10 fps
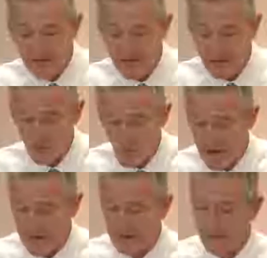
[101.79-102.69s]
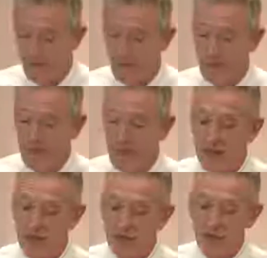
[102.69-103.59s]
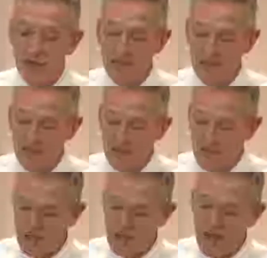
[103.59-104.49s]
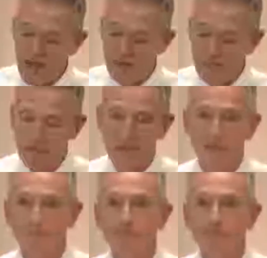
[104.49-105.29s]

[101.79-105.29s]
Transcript: his way. So he says, the steps